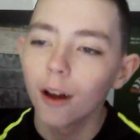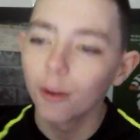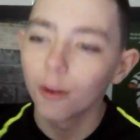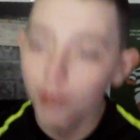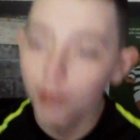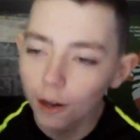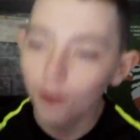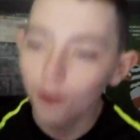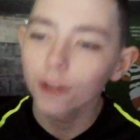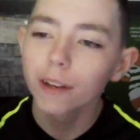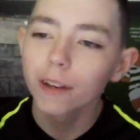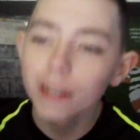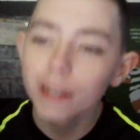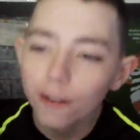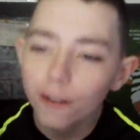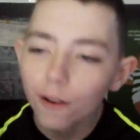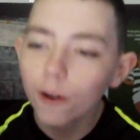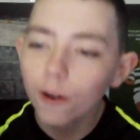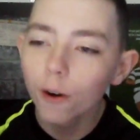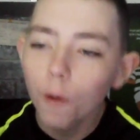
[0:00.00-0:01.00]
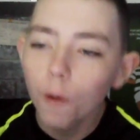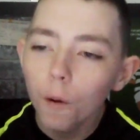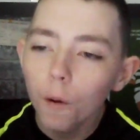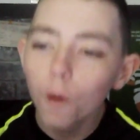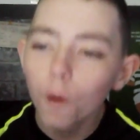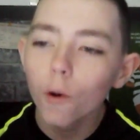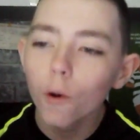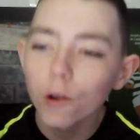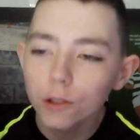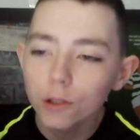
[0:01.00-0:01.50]
We got
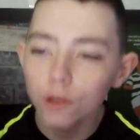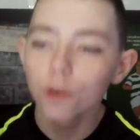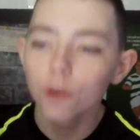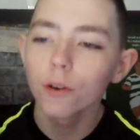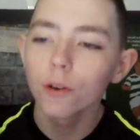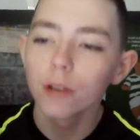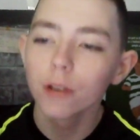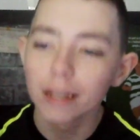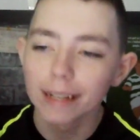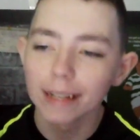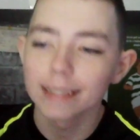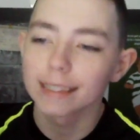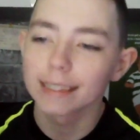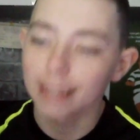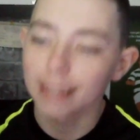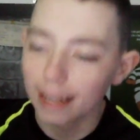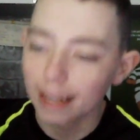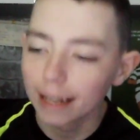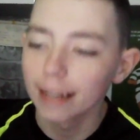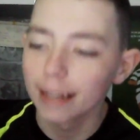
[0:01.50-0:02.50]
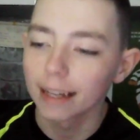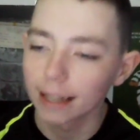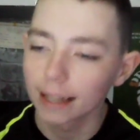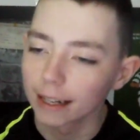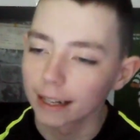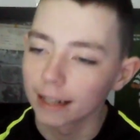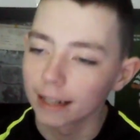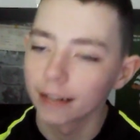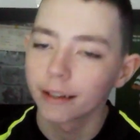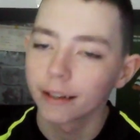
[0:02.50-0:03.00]
Kyogo doing his
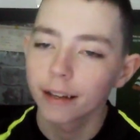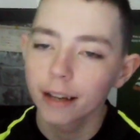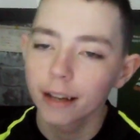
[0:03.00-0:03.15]
thing.